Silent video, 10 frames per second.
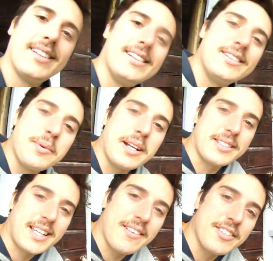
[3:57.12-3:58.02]
This is what I
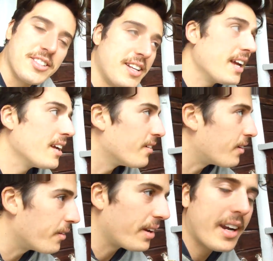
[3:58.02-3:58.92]
scavenged today
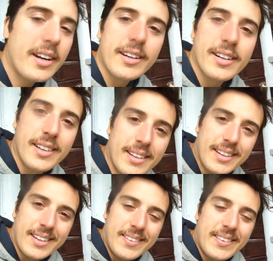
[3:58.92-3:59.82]
around here.
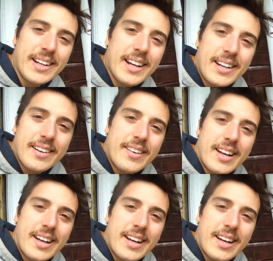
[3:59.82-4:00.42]
Really good, really